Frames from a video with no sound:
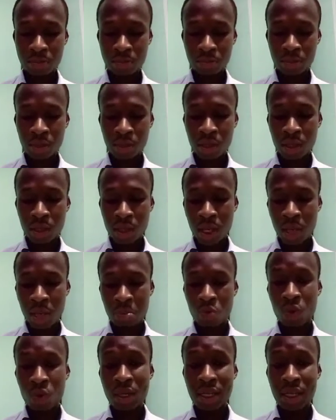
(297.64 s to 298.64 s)
when
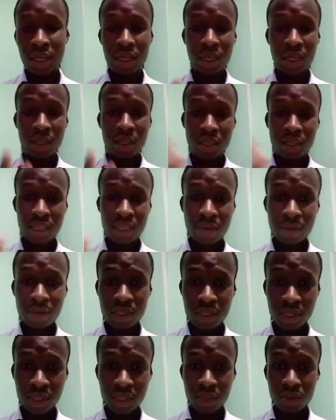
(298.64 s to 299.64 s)
the intervention is
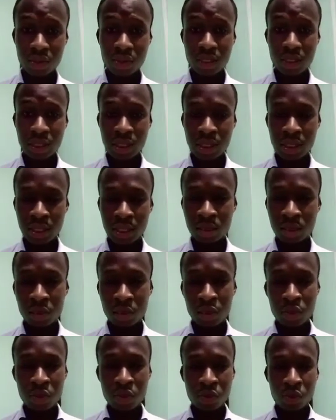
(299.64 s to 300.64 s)
not delayed.
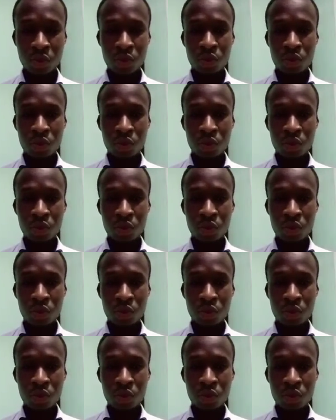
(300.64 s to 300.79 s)
So